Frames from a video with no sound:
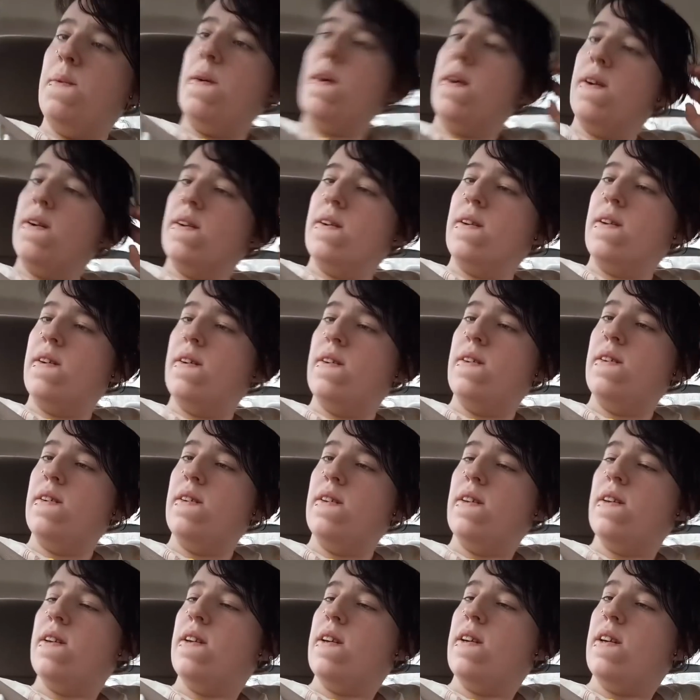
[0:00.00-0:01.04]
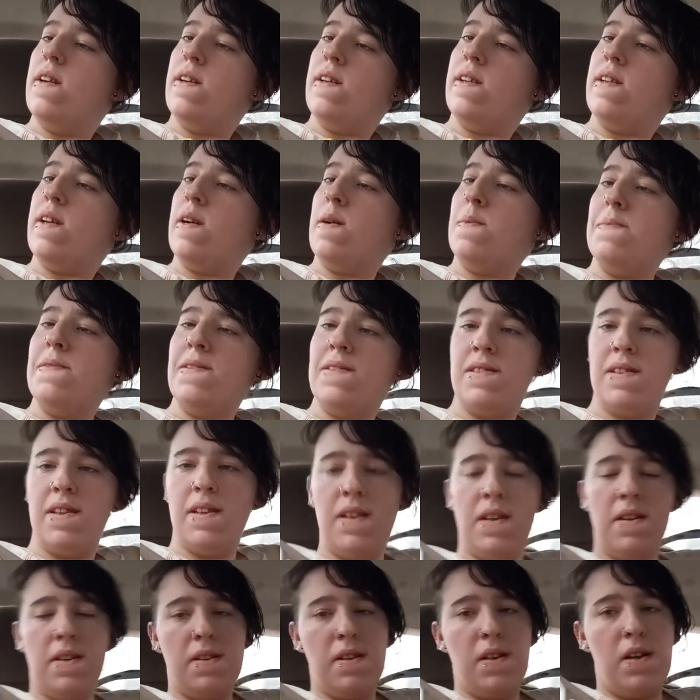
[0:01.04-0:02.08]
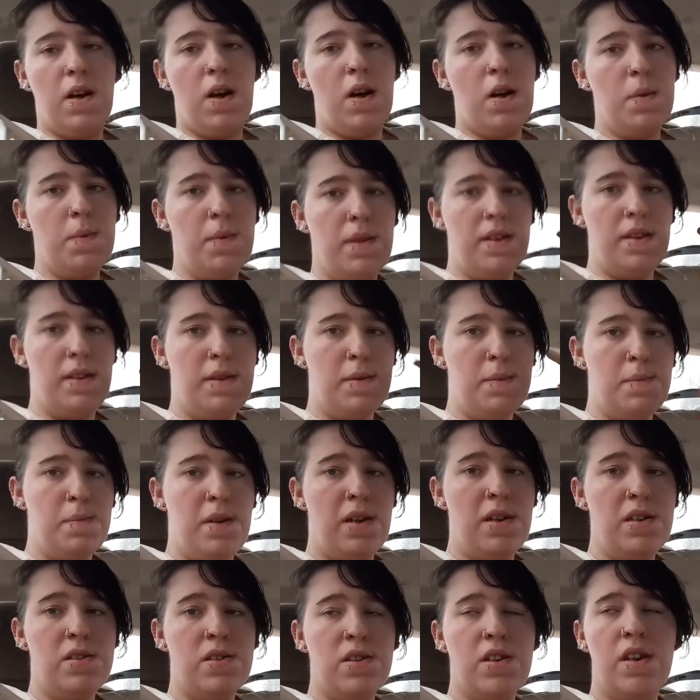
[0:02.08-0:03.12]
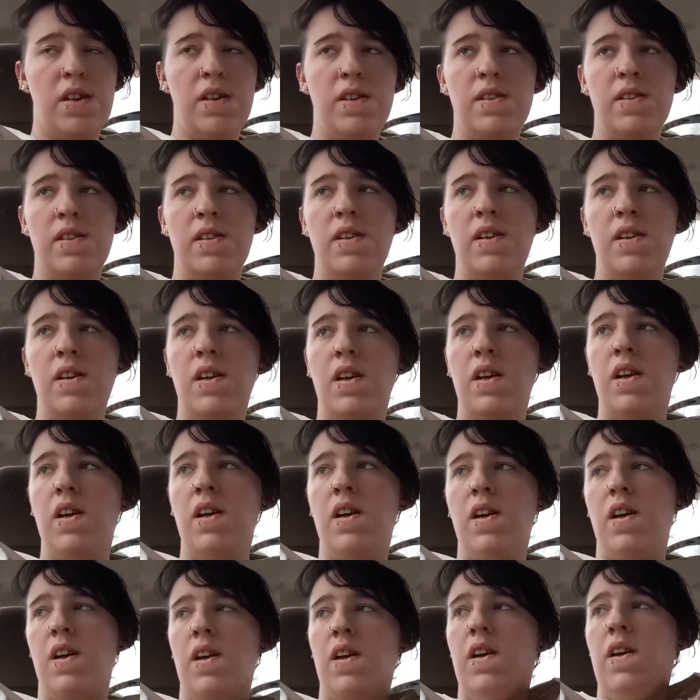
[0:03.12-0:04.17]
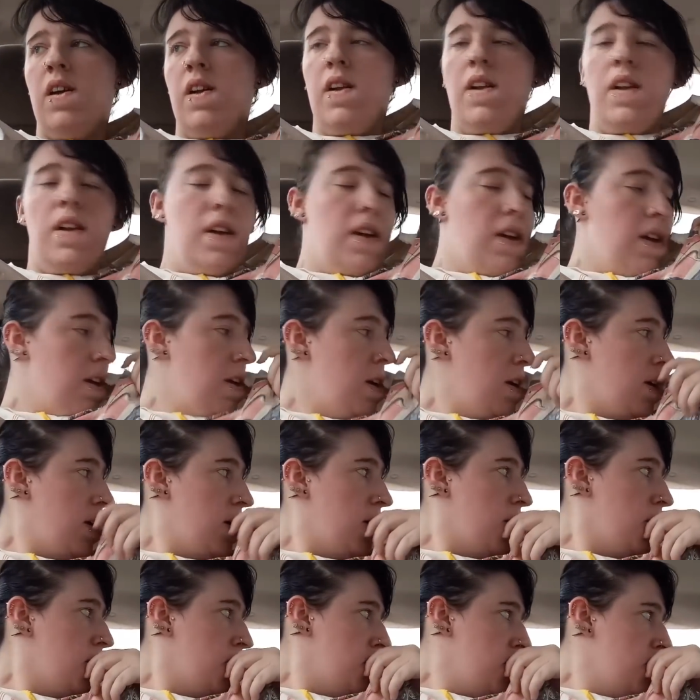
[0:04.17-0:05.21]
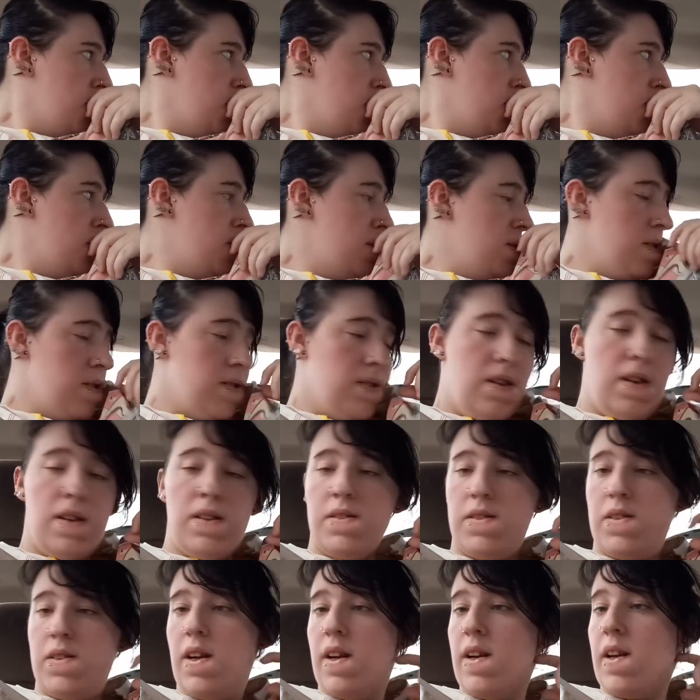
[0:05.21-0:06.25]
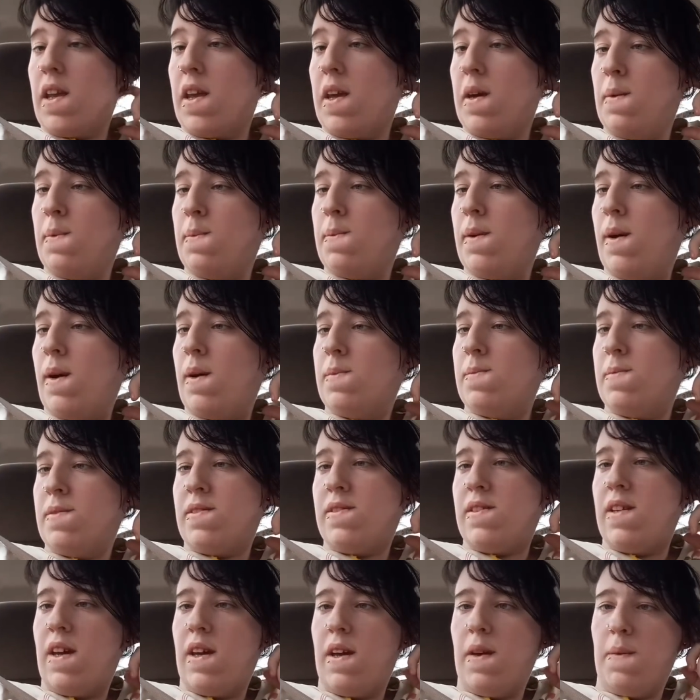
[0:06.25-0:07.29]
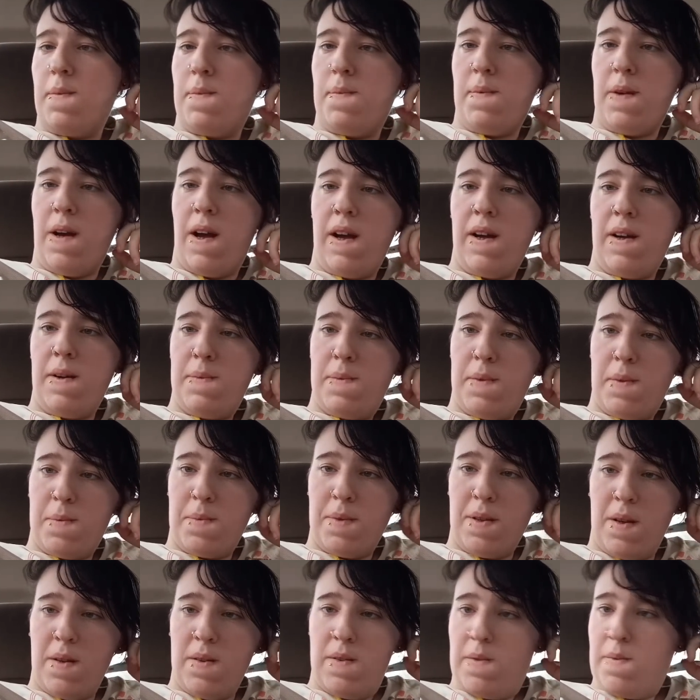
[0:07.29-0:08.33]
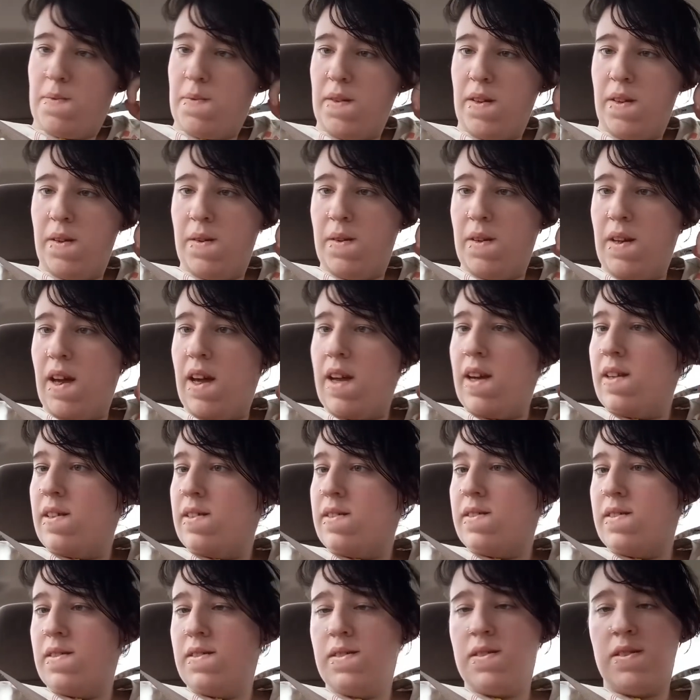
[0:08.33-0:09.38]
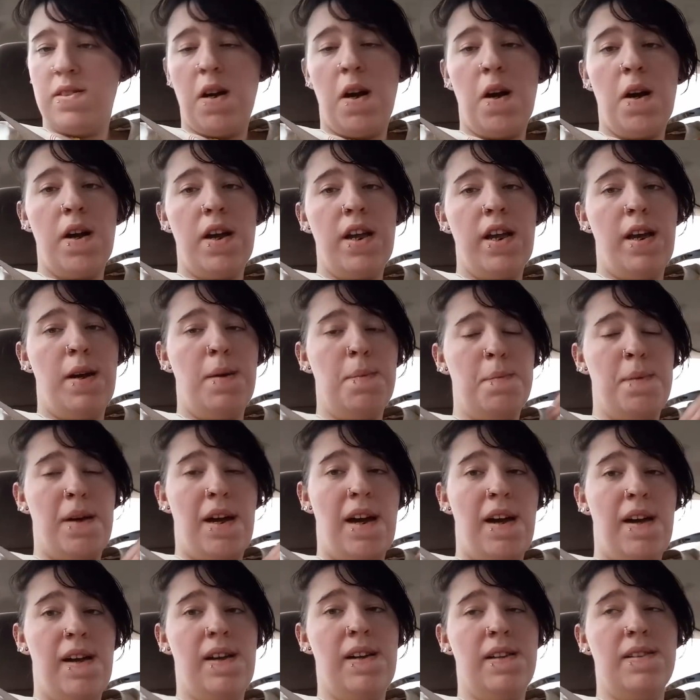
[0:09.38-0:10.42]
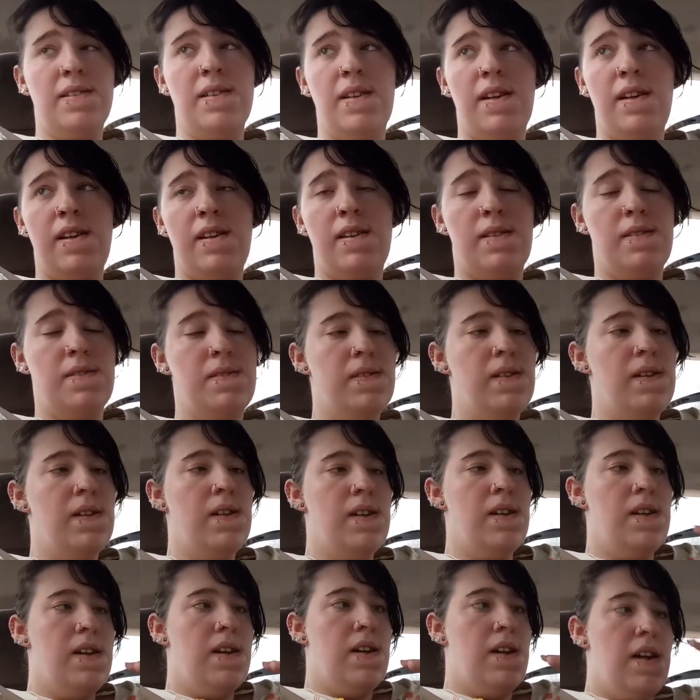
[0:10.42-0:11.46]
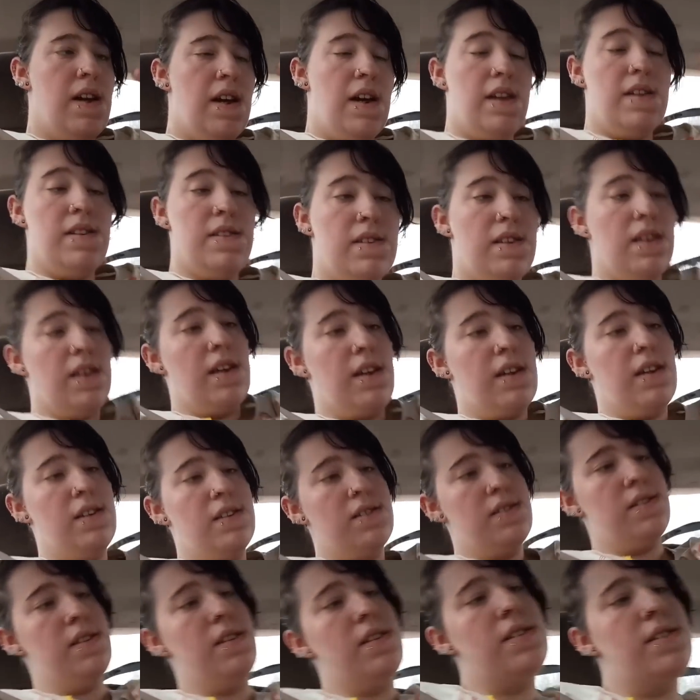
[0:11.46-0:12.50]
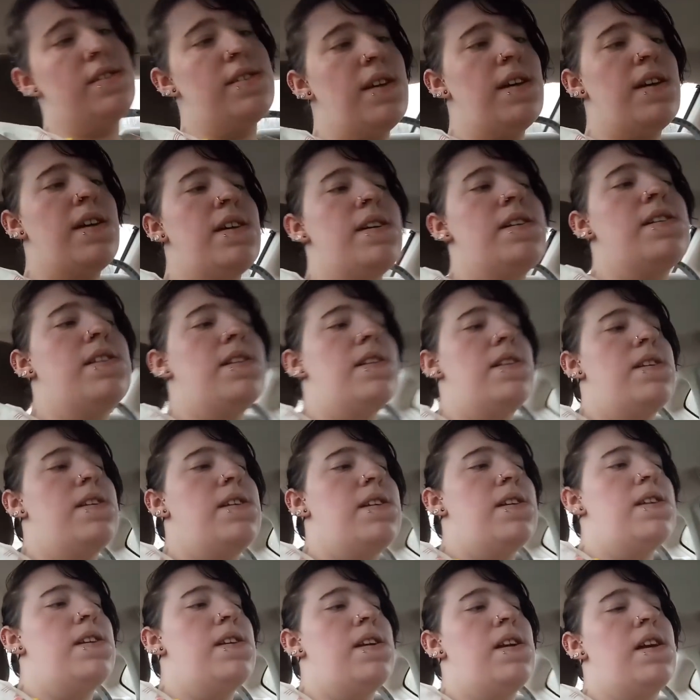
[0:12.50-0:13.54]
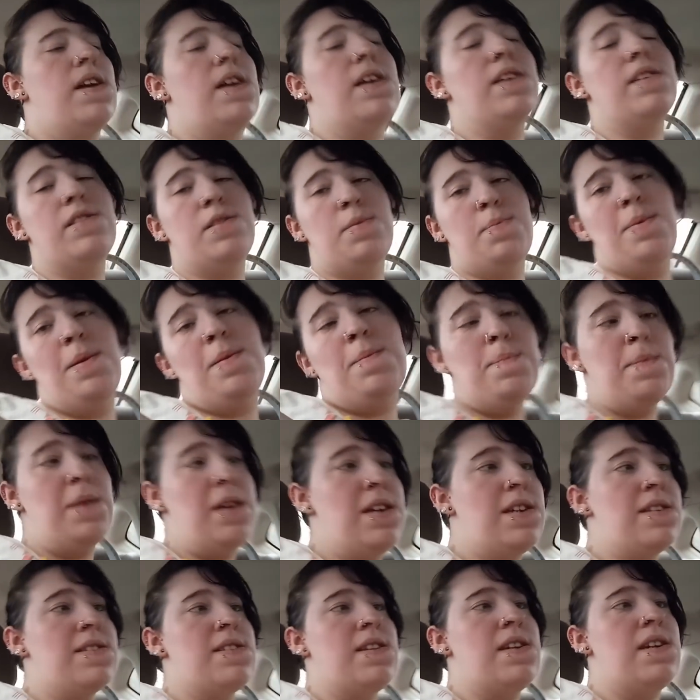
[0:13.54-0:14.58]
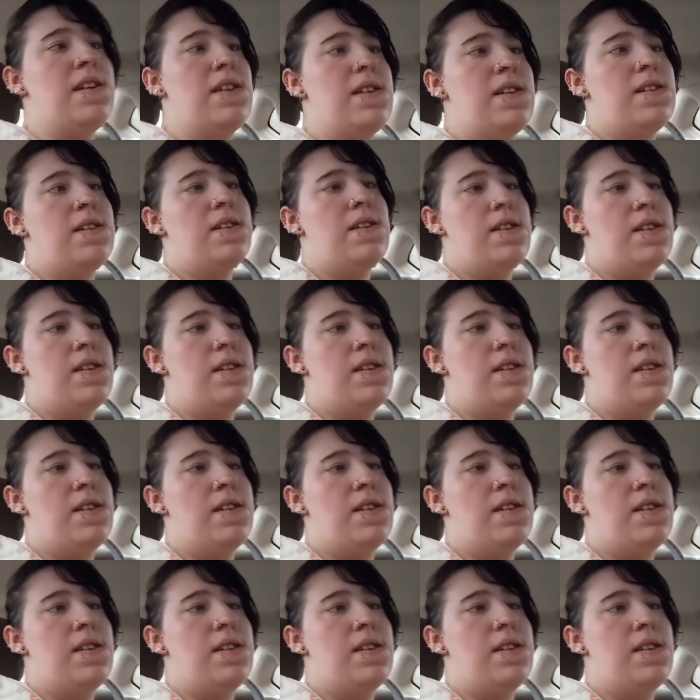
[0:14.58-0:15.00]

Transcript: work, and I'll be sitting here in the car with Munchkin, and I'll try to get Vlogmas Day 5 uploaded to you guys. Sorry I'm behind now. Like I just now said, I've just been busy